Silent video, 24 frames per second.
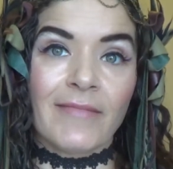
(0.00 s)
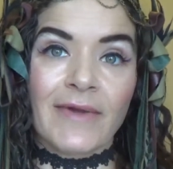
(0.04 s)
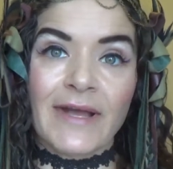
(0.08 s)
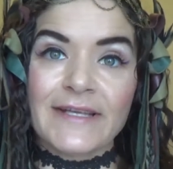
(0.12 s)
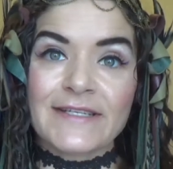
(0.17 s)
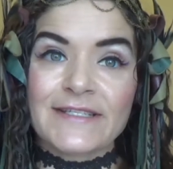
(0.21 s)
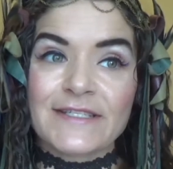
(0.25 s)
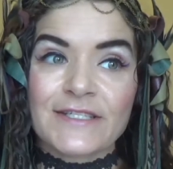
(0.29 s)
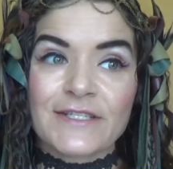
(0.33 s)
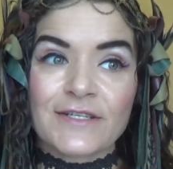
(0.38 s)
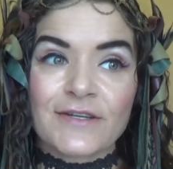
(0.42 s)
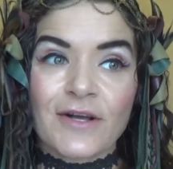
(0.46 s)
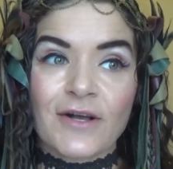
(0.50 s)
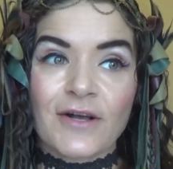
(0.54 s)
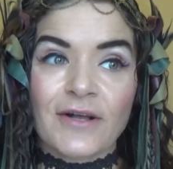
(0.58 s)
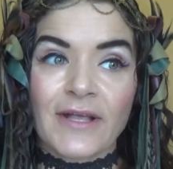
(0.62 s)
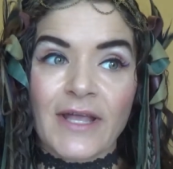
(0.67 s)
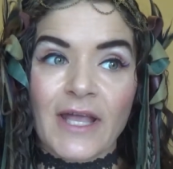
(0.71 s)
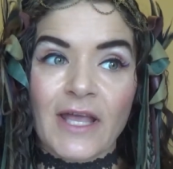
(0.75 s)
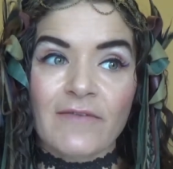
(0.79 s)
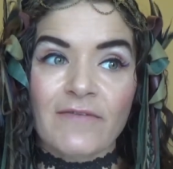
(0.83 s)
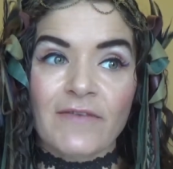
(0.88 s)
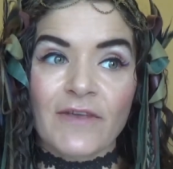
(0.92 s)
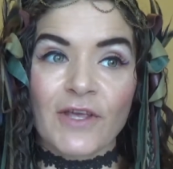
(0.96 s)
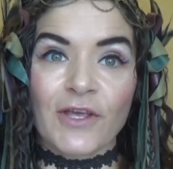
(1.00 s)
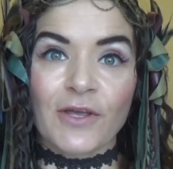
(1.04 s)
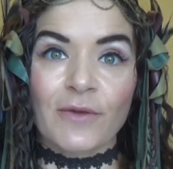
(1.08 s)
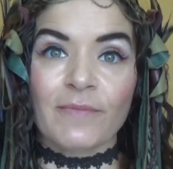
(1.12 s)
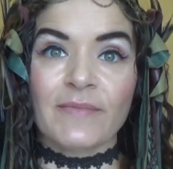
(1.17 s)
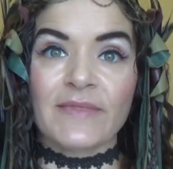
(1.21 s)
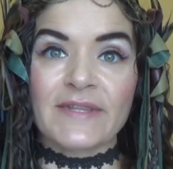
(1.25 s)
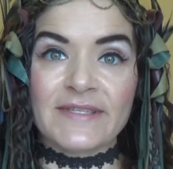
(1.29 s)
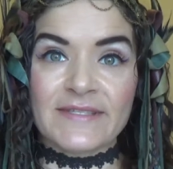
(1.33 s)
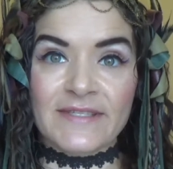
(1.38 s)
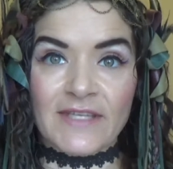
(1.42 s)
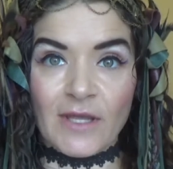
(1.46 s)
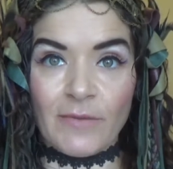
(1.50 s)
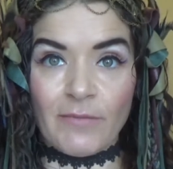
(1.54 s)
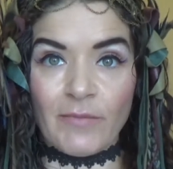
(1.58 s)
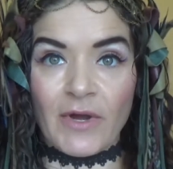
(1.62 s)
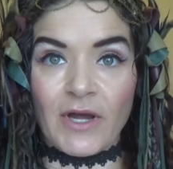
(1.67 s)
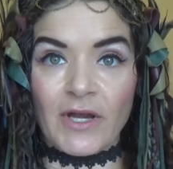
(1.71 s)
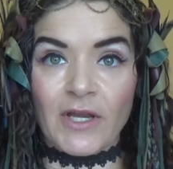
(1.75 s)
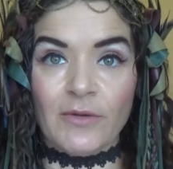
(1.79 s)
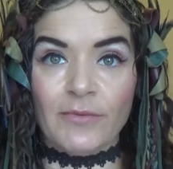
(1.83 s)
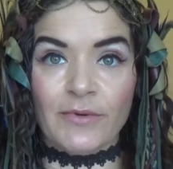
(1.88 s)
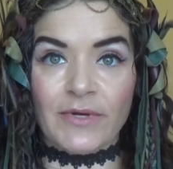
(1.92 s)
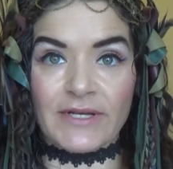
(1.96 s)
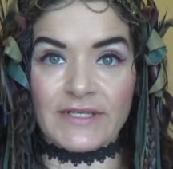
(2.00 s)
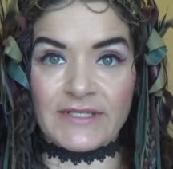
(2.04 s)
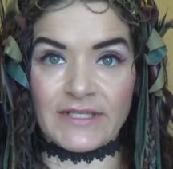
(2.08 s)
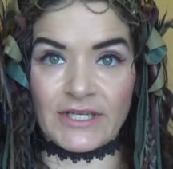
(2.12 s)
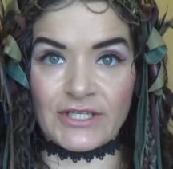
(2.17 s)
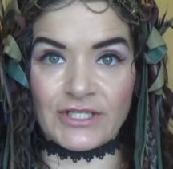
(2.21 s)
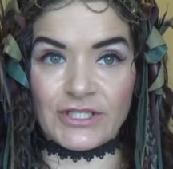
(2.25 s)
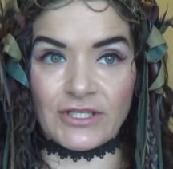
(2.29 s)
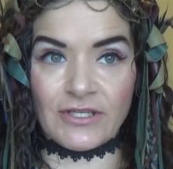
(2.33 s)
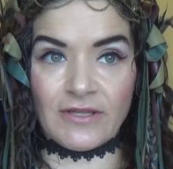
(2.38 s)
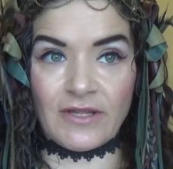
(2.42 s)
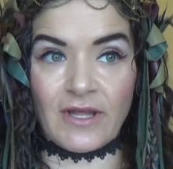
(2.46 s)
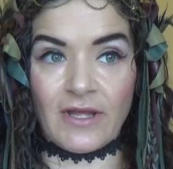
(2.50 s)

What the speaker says: I still gave him the same bodywork session